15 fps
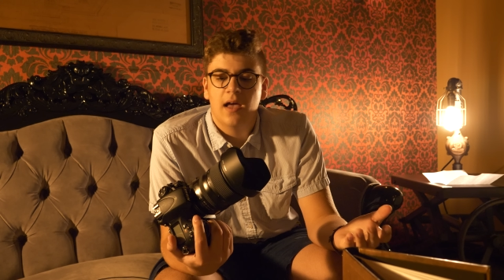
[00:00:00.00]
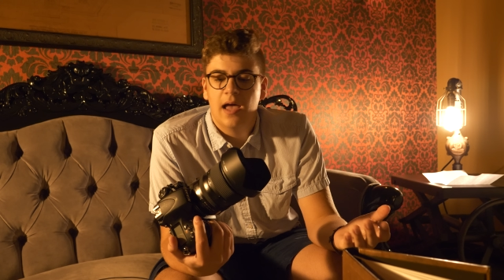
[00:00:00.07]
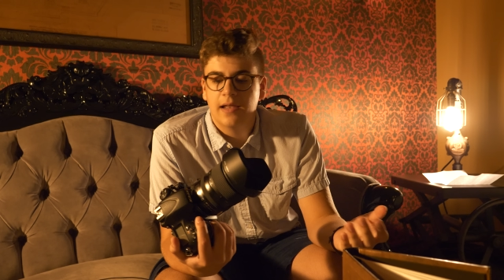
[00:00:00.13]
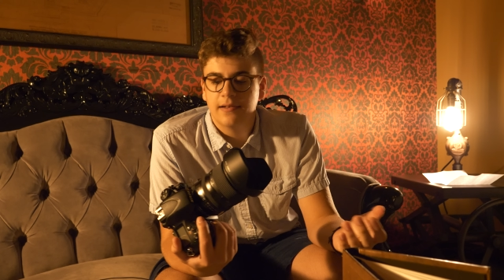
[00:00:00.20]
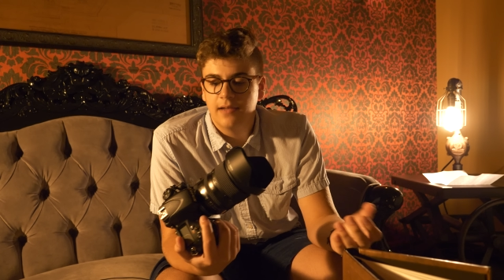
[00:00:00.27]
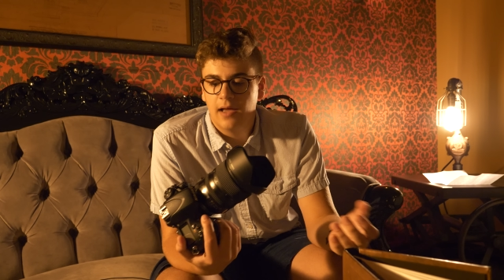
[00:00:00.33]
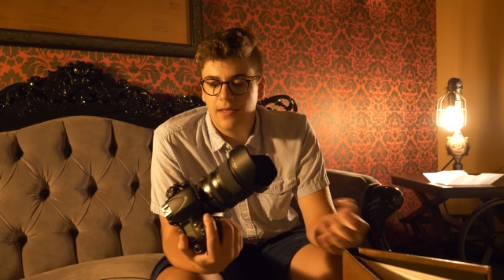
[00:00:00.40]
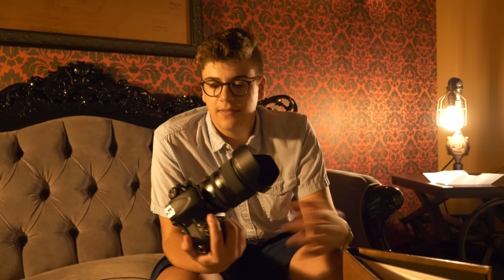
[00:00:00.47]

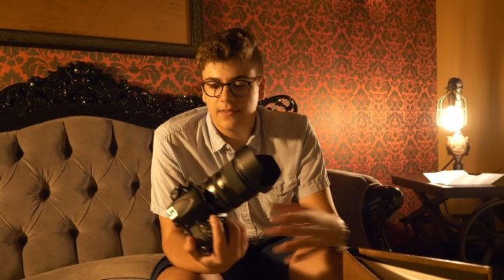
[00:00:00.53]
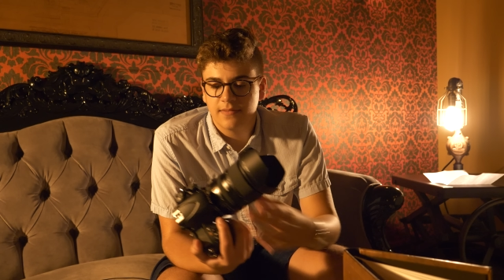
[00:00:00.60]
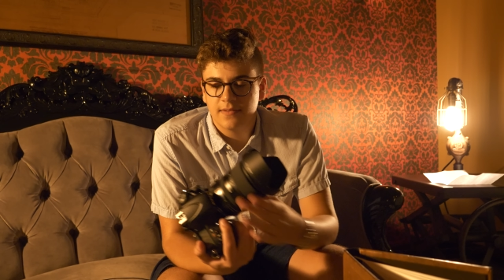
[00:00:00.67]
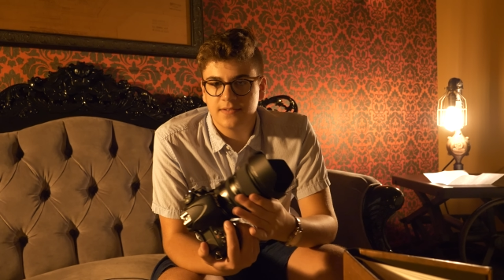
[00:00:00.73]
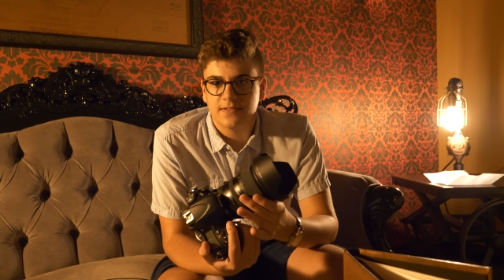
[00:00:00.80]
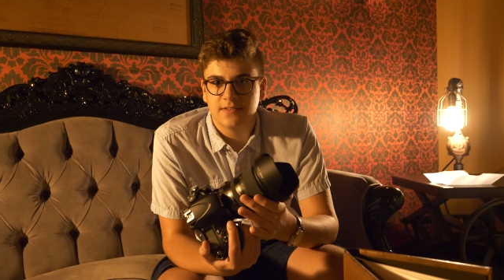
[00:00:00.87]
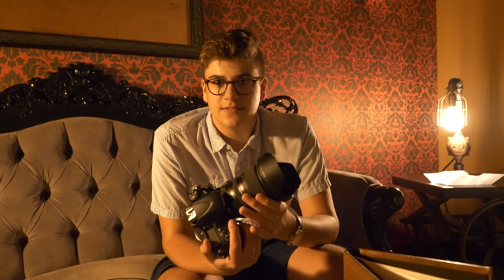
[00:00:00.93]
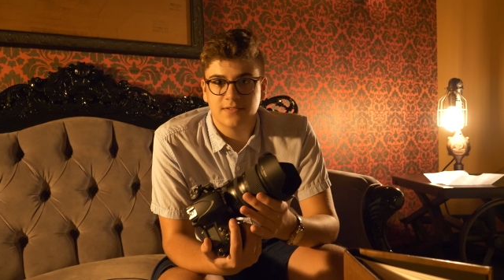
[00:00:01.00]
And I think
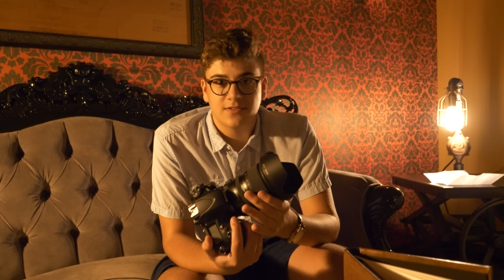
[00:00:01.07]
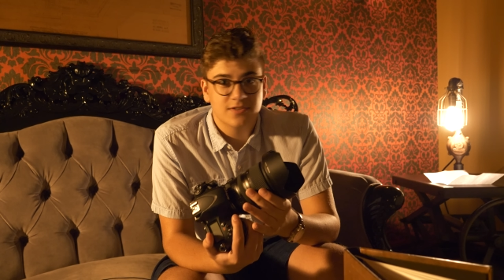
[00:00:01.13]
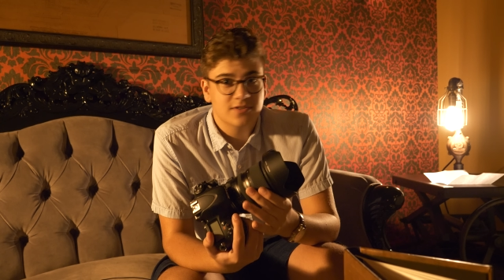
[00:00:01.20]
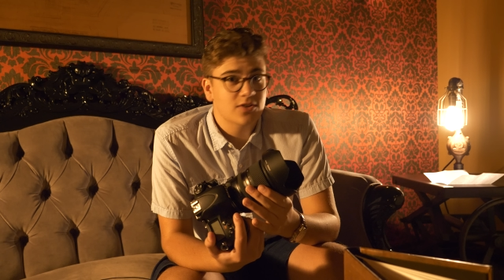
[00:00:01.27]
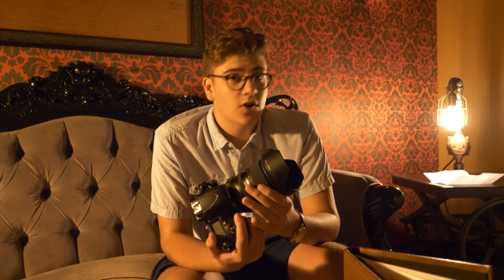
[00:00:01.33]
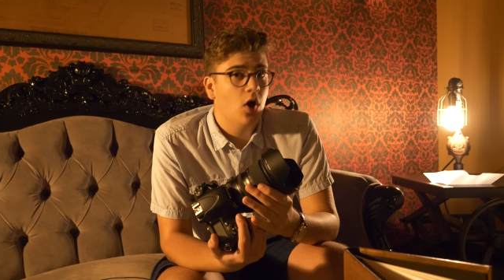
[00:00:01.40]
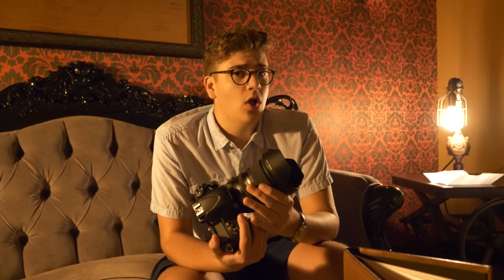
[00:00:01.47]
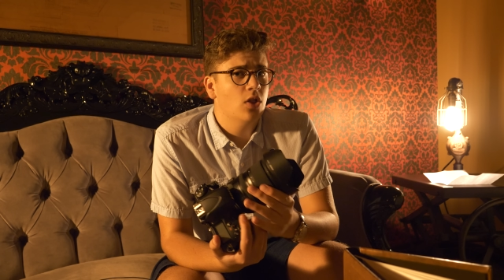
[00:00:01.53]
this is just
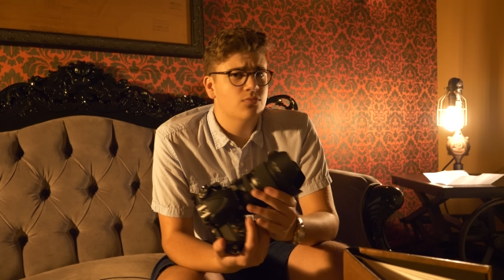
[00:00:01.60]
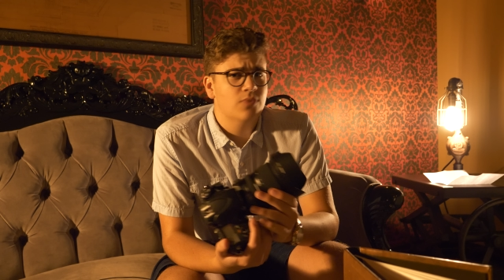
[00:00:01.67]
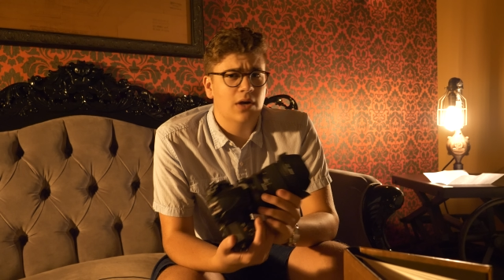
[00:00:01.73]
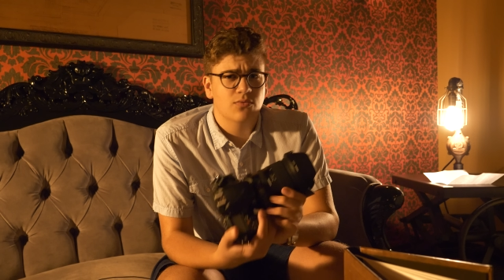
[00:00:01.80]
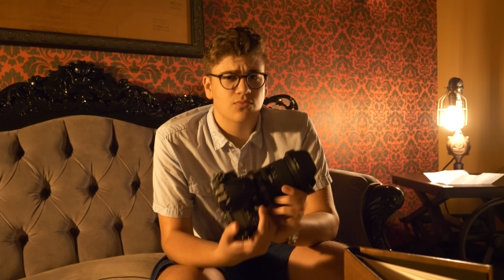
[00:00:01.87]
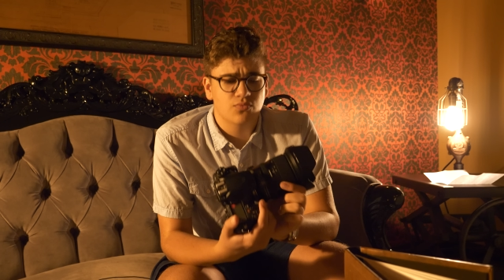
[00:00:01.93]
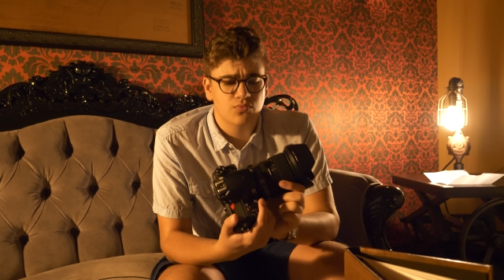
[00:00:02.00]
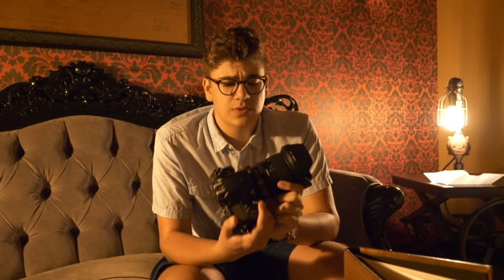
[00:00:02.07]
an
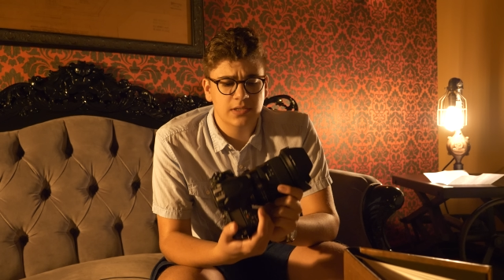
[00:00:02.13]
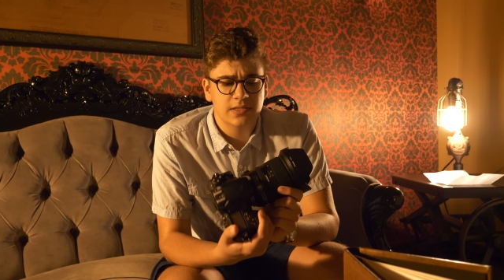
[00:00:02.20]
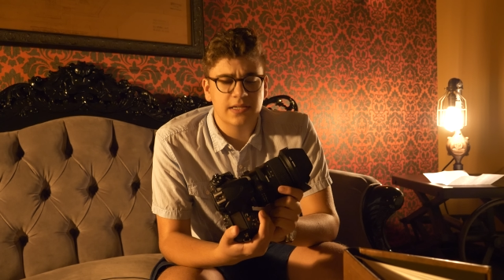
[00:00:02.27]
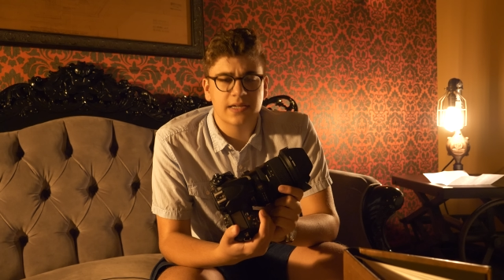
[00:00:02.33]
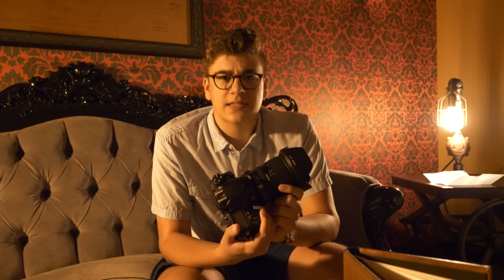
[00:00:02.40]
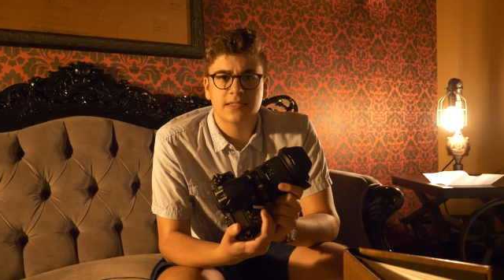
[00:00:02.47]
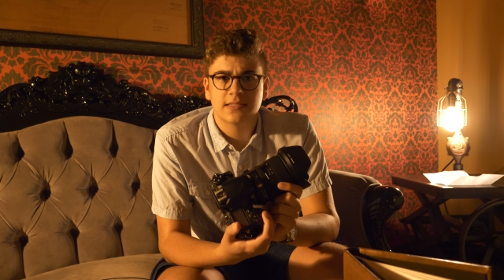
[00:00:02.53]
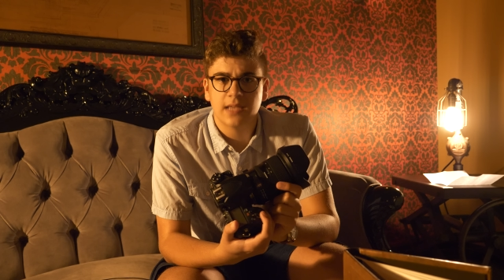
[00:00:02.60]
all-around really
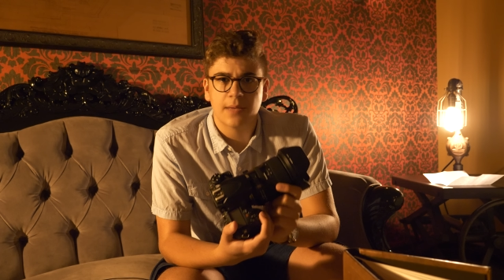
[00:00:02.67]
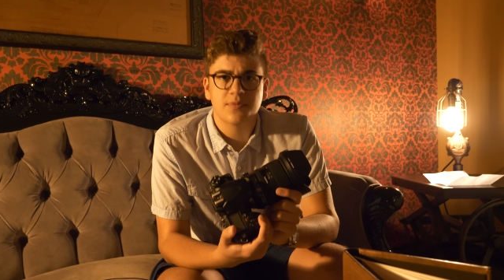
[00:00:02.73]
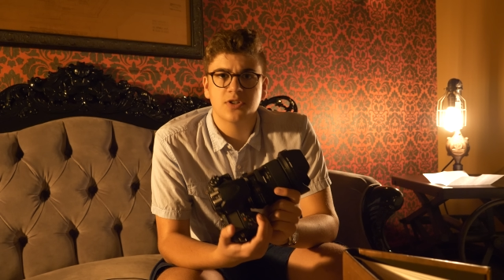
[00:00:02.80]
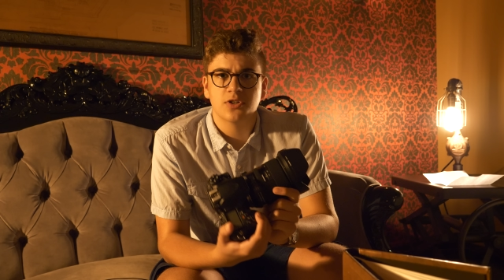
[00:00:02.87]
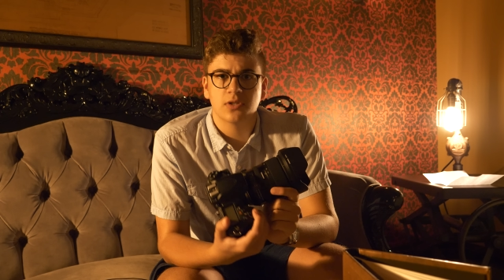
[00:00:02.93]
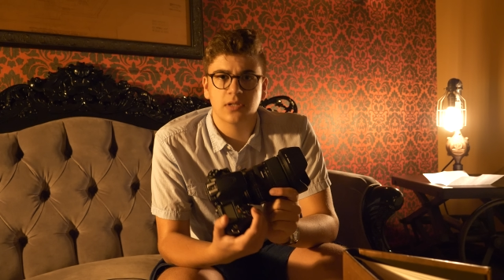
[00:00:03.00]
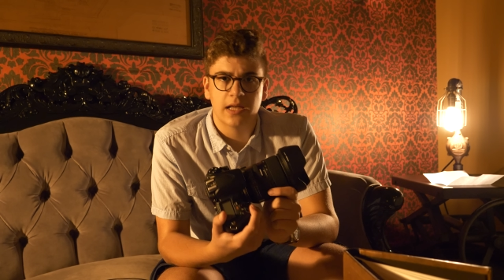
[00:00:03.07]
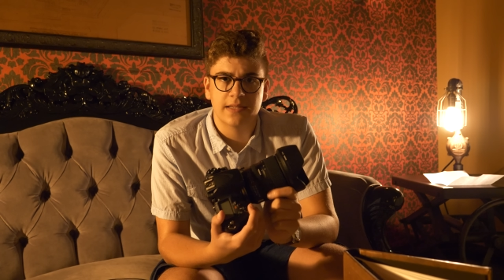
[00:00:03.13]

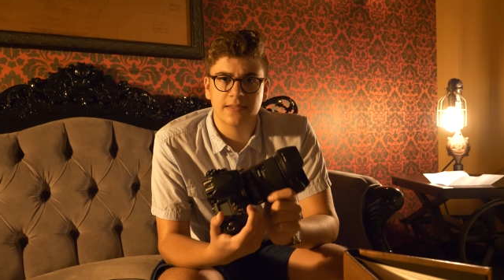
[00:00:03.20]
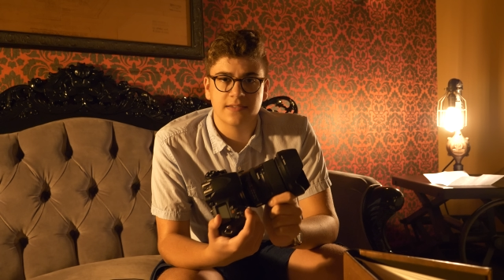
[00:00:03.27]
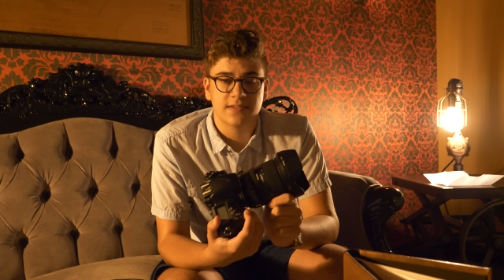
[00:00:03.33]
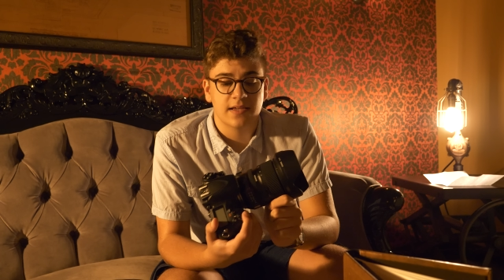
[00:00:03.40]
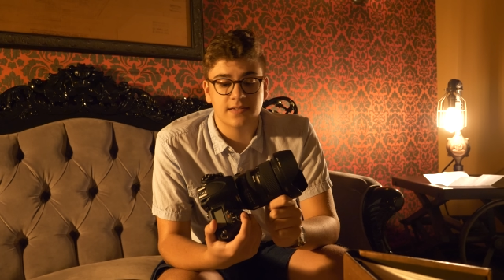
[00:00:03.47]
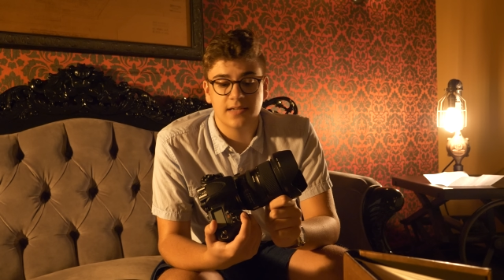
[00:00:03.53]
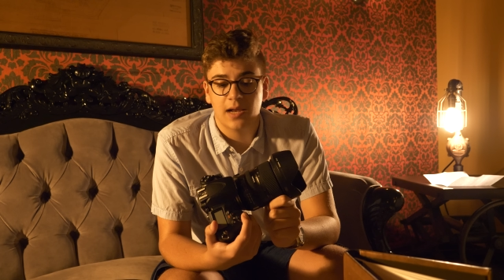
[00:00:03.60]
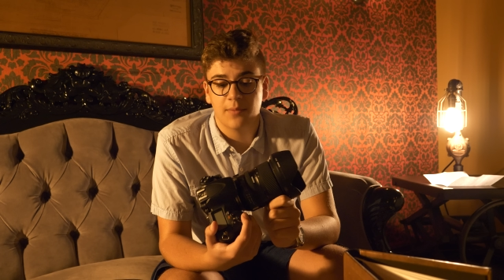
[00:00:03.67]
exceptional lens,
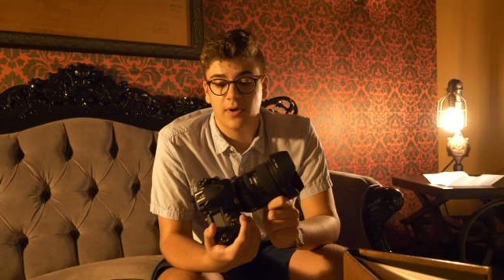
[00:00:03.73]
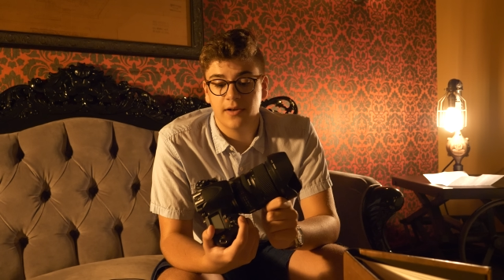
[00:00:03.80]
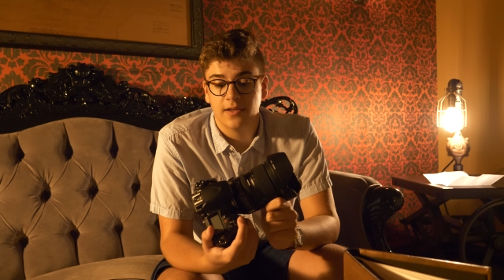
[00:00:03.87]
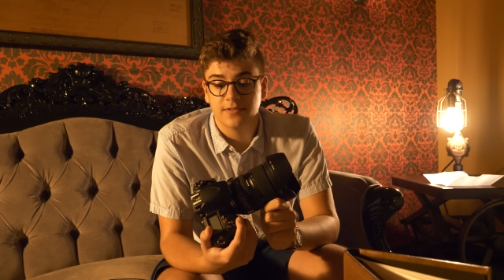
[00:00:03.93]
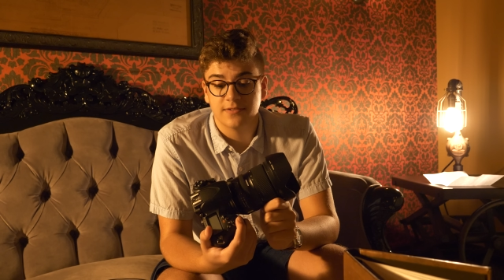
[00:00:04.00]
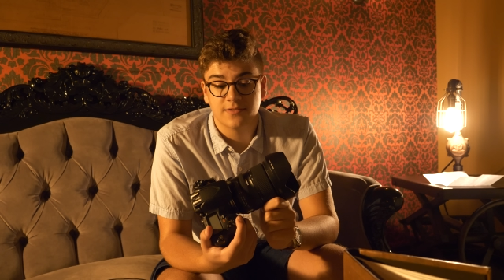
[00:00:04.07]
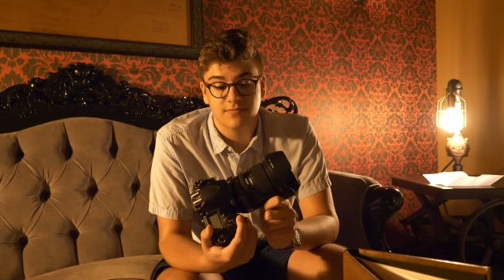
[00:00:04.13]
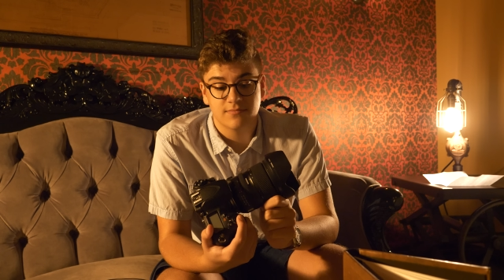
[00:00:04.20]
and Tamron
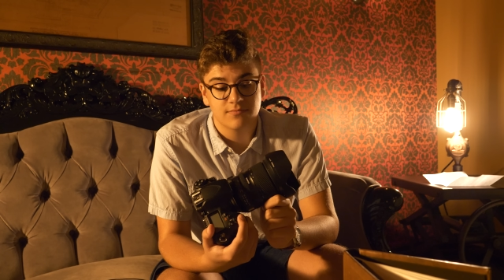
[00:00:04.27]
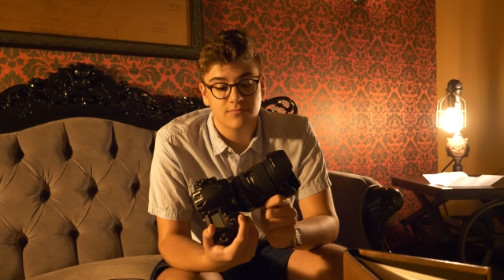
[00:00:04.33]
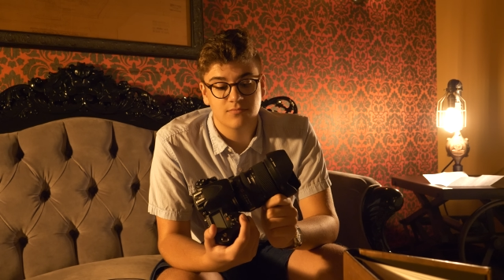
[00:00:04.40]
has